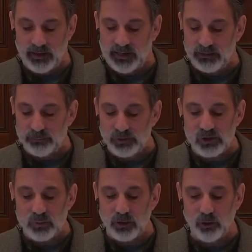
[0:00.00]
And the
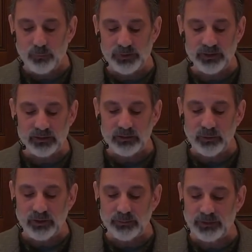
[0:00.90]
books were opened,
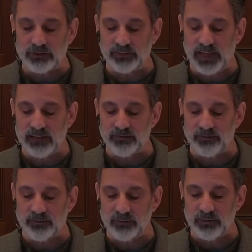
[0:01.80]
including the book of life.